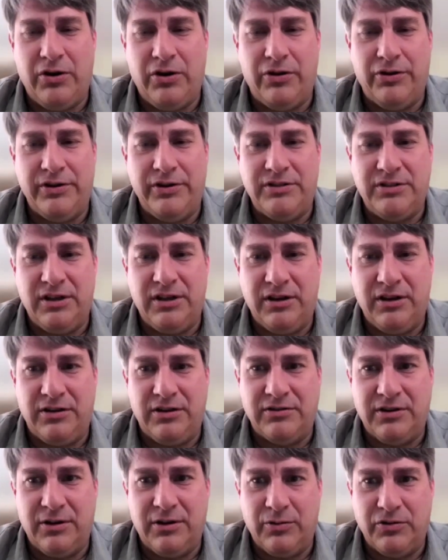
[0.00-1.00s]
all these
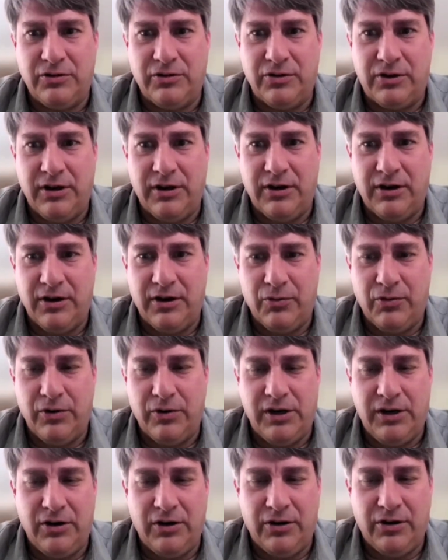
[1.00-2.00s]
things. And I was looking at it,
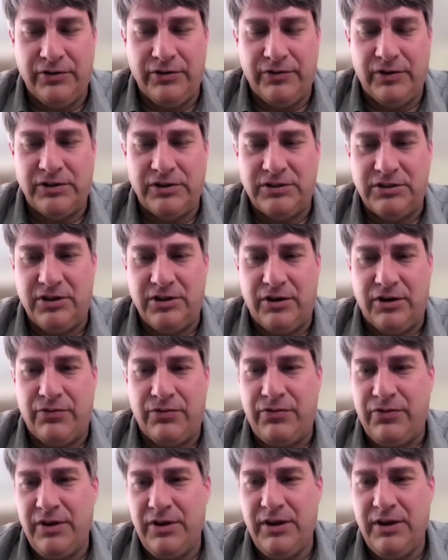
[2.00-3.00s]
reading all of this
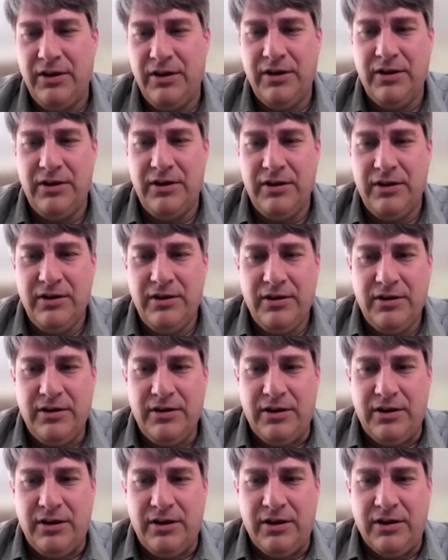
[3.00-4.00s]
stuff
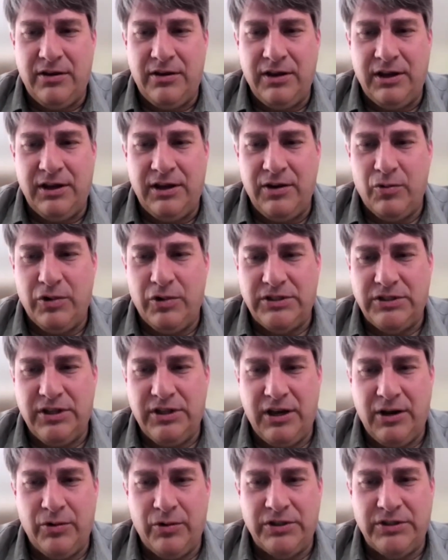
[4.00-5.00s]
and thinking, what's
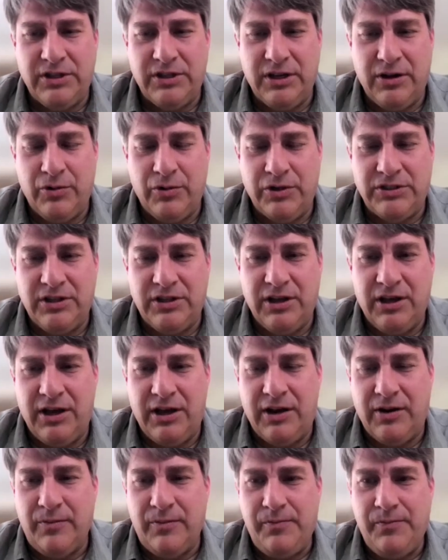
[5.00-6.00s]
that? What's that? What's
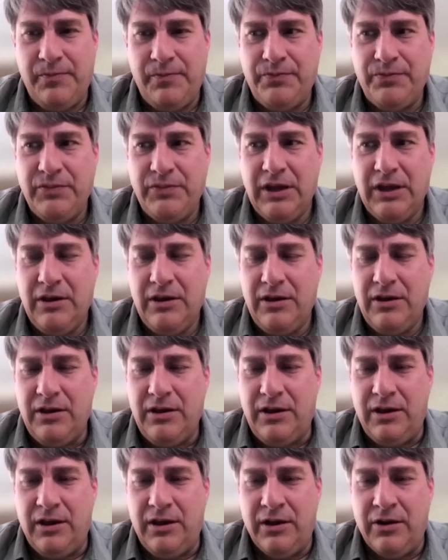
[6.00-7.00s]
that?
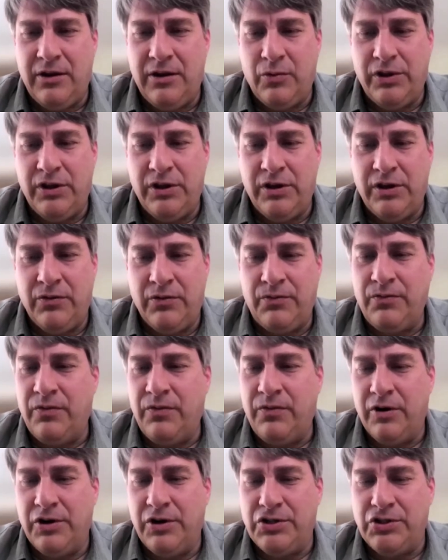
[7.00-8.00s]
And within a
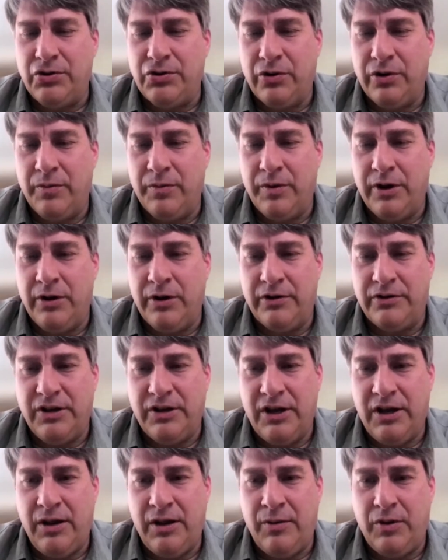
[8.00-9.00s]
very short amount of
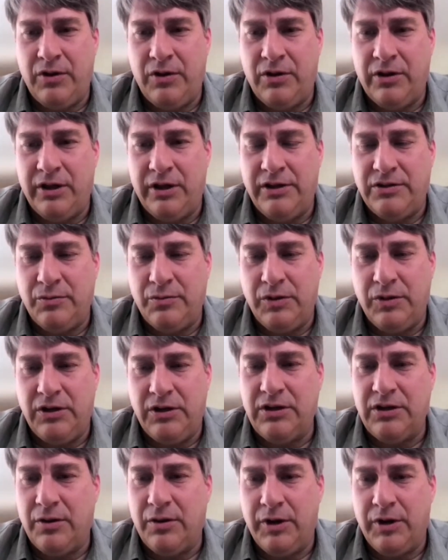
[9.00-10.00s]
time, it led to me
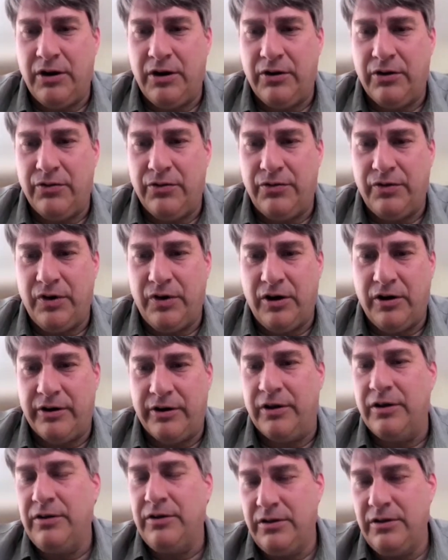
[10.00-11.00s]
coming out of the
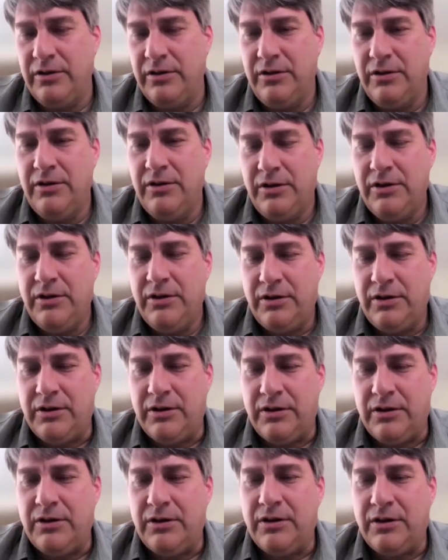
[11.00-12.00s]
fog
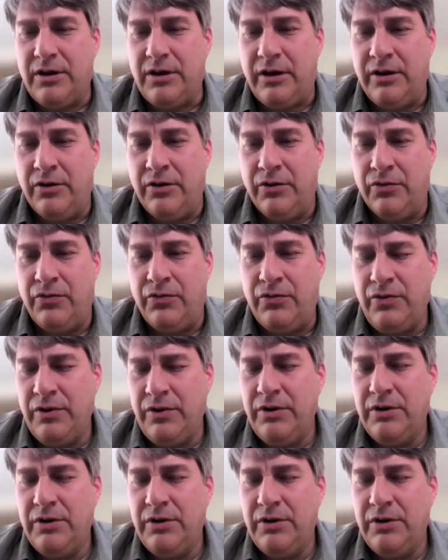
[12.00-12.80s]
kind of